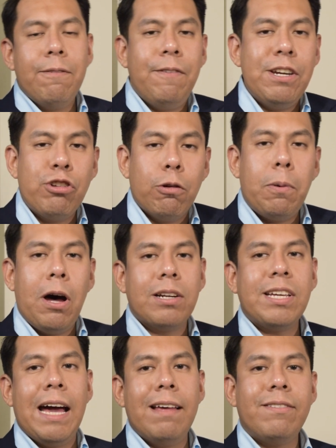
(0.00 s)
official
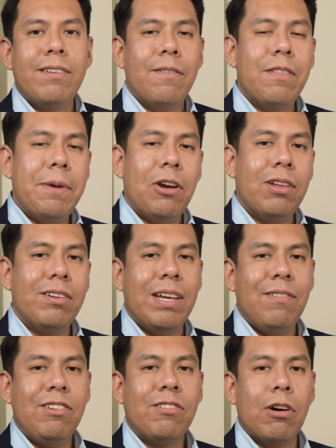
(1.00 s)
podcast of the Marilyn
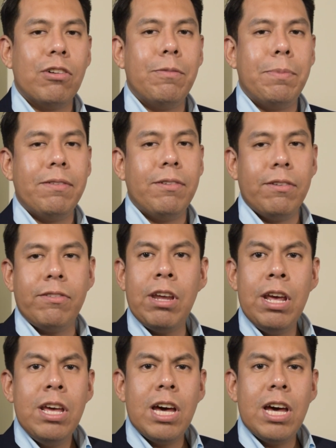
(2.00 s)
Davies College of Business.